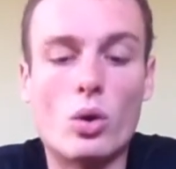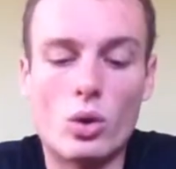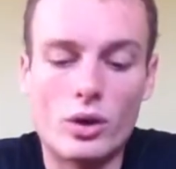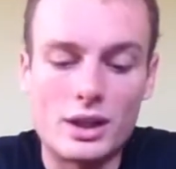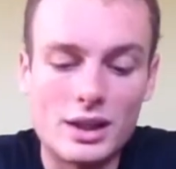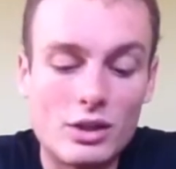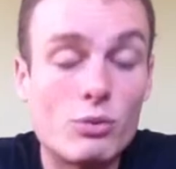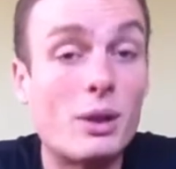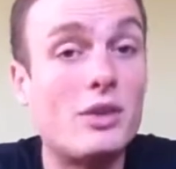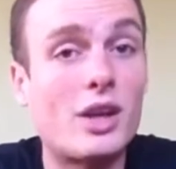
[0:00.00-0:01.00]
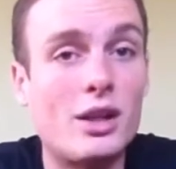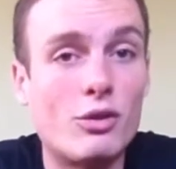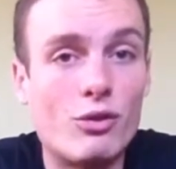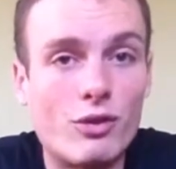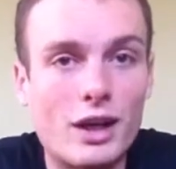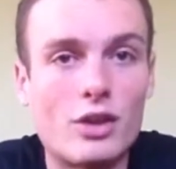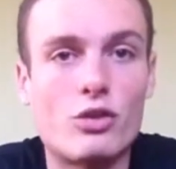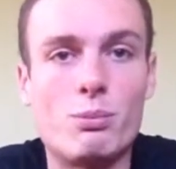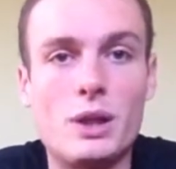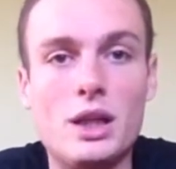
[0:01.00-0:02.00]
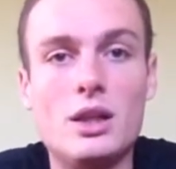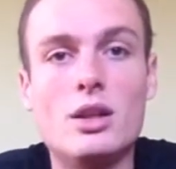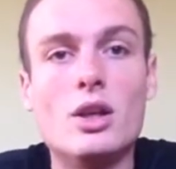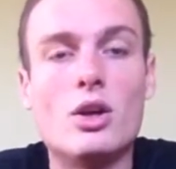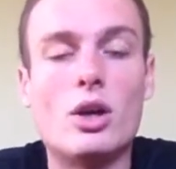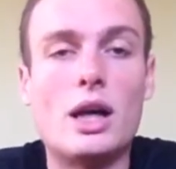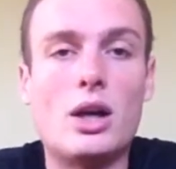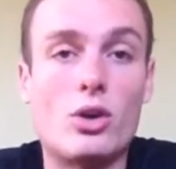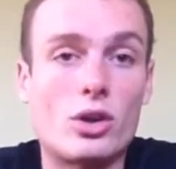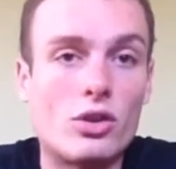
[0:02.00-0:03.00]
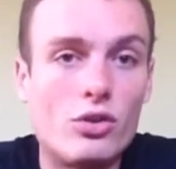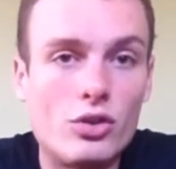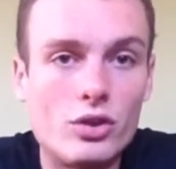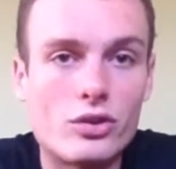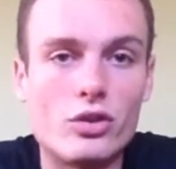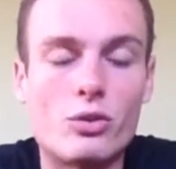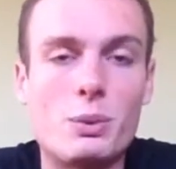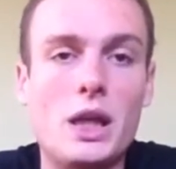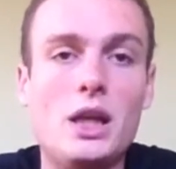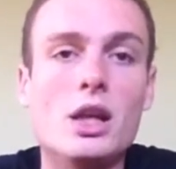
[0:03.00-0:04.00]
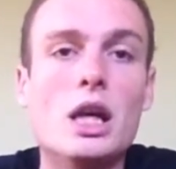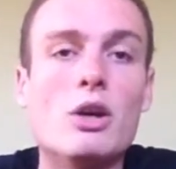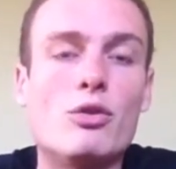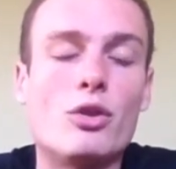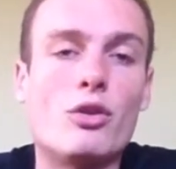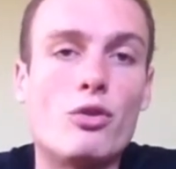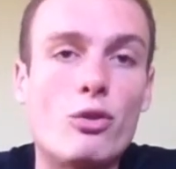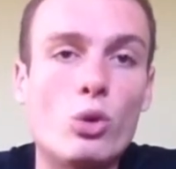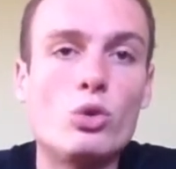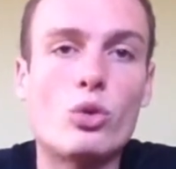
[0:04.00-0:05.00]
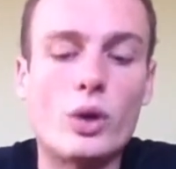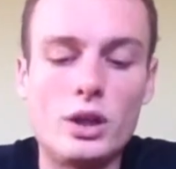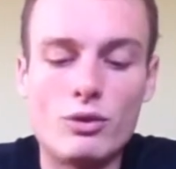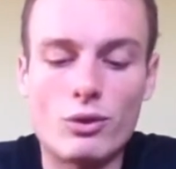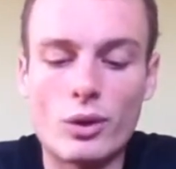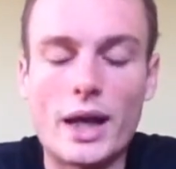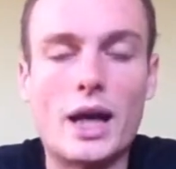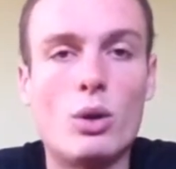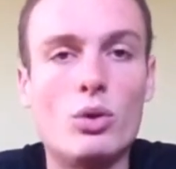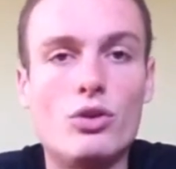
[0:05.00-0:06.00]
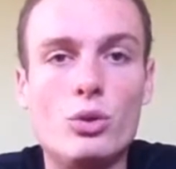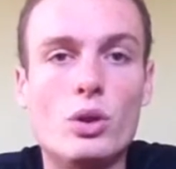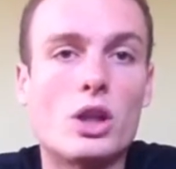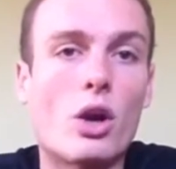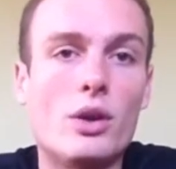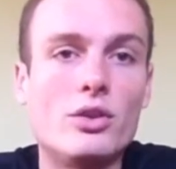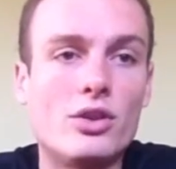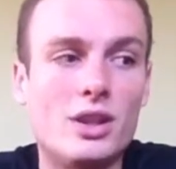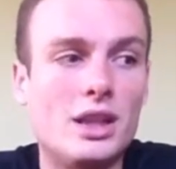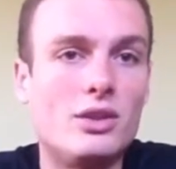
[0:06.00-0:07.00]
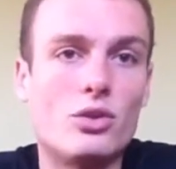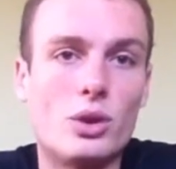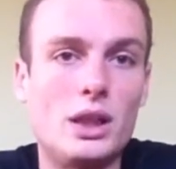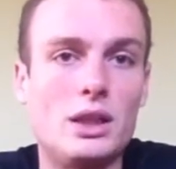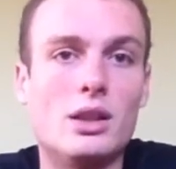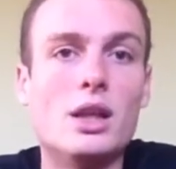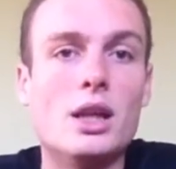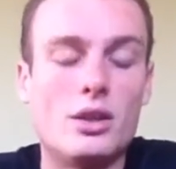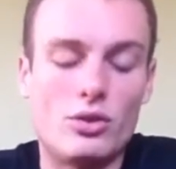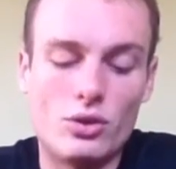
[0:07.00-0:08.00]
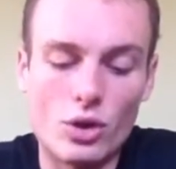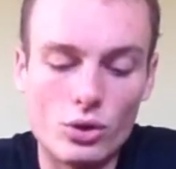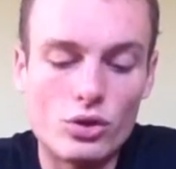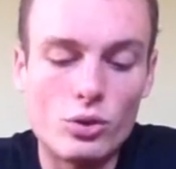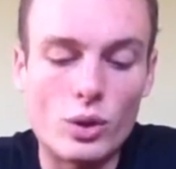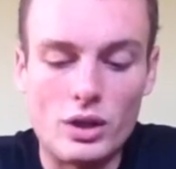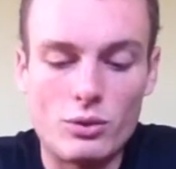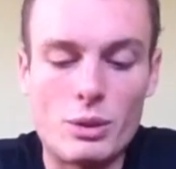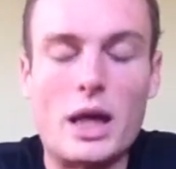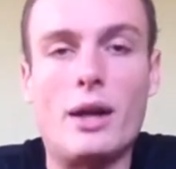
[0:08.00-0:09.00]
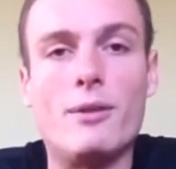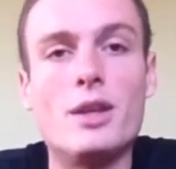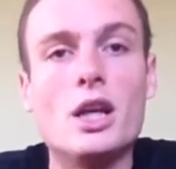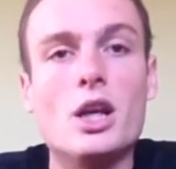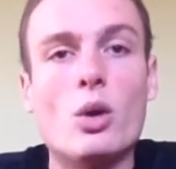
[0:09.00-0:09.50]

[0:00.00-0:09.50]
or at least maintain a fast speed or a consistent speed for the full 24 hours, you are going to need to eat. There's no two ways about it.